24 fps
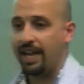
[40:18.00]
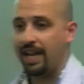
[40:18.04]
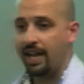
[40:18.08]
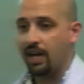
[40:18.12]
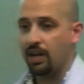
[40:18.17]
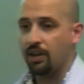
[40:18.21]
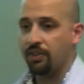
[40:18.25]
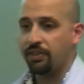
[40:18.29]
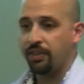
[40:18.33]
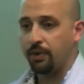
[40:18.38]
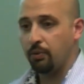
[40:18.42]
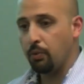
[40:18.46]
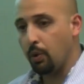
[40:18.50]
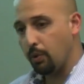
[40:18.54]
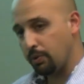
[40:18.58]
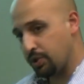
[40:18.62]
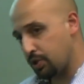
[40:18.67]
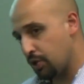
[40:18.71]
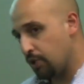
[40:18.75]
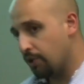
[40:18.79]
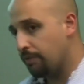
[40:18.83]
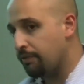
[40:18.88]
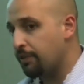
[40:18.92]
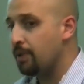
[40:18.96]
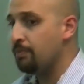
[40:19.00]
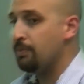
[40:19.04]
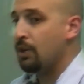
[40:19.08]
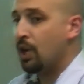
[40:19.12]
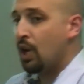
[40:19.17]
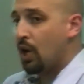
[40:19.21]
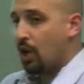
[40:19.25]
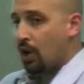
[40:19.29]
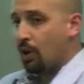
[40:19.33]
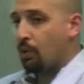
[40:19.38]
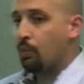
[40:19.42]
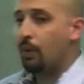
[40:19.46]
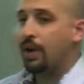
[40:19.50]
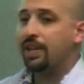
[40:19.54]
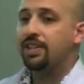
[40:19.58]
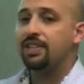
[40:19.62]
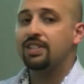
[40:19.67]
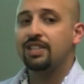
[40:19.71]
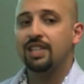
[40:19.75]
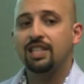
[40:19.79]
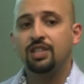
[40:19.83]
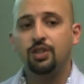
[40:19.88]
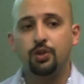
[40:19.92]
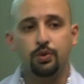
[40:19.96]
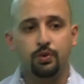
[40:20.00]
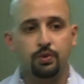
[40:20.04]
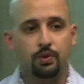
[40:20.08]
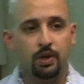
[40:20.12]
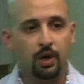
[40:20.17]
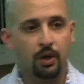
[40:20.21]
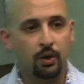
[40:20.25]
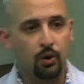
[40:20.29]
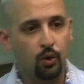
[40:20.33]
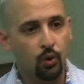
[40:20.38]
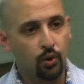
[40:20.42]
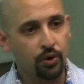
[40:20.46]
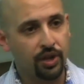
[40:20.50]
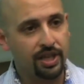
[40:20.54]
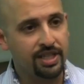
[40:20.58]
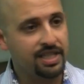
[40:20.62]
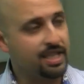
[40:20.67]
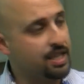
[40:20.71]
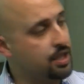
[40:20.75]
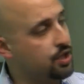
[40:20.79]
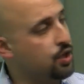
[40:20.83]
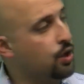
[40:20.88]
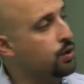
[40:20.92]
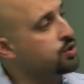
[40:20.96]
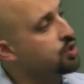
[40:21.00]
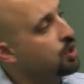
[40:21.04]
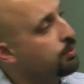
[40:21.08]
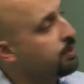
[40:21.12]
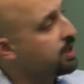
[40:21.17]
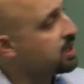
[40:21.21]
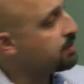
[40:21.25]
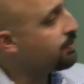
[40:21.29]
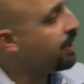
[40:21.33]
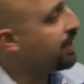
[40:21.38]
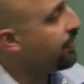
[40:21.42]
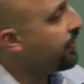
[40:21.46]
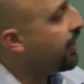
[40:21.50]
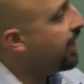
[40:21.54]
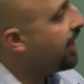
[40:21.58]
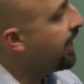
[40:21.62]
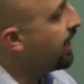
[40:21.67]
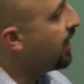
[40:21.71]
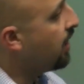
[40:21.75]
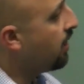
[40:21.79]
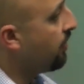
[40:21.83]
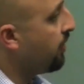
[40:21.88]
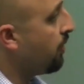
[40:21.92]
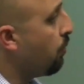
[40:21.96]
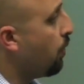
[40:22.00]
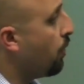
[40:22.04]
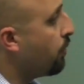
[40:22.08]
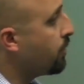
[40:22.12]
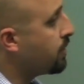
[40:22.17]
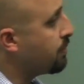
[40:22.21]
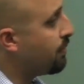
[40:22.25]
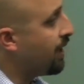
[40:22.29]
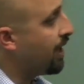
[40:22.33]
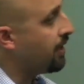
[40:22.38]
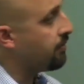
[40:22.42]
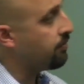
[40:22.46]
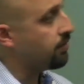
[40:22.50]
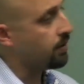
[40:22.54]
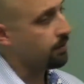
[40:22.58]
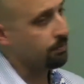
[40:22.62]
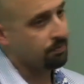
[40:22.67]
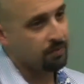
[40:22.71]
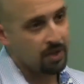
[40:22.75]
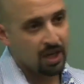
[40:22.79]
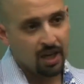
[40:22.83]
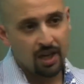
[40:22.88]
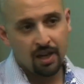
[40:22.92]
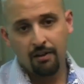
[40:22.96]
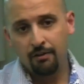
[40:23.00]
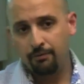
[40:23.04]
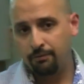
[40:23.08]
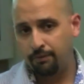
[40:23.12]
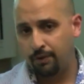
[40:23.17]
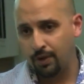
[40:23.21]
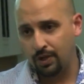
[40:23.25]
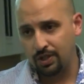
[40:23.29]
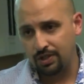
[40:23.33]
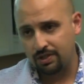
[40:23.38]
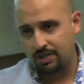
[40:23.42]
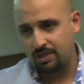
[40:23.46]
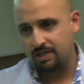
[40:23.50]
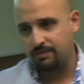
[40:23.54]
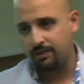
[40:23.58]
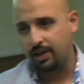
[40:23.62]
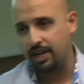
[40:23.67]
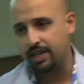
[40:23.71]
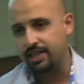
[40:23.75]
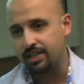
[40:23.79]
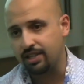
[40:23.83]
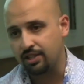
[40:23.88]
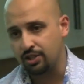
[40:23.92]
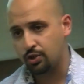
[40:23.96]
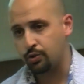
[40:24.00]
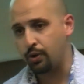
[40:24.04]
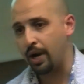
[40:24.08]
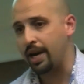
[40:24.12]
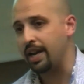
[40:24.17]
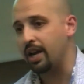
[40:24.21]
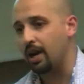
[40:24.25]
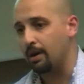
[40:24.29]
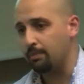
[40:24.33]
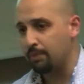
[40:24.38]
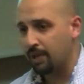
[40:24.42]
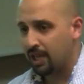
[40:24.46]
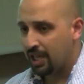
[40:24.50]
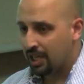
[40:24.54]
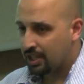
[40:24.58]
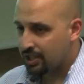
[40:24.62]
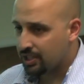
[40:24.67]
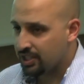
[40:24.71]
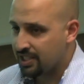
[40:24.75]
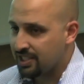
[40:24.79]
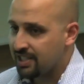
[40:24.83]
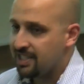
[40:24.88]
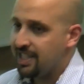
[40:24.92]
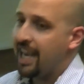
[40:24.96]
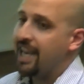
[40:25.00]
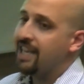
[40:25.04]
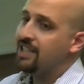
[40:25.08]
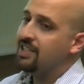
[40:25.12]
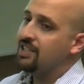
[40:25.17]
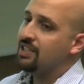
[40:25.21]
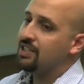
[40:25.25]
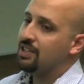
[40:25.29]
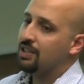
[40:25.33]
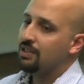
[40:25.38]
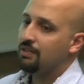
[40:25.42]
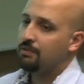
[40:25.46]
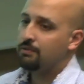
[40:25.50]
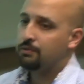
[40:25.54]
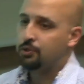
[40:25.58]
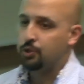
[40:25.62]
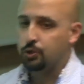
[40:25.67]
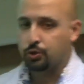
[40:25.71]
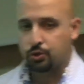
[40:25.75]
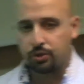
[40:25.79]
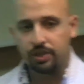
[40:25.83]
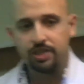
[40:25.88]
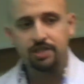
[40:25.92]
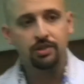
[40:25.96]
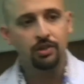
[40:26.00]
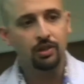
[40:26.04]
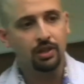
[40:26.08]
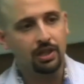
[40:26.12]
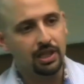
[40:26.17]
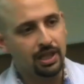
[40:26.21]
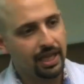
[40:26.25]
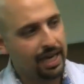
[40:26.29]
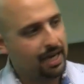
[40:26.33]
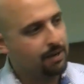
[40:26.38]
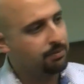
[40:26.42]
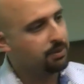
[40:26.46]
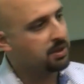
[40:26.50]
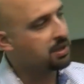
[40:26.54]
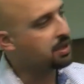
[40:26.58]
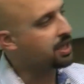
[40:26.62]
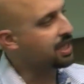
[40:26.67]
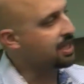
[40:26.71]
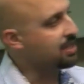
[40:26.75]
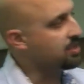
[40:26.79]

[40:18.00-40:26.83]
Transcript: health and what was good for them, and whether they knew or they didn't know so much about their health and what was bad for them. First finding straight up, the standard nutritional label that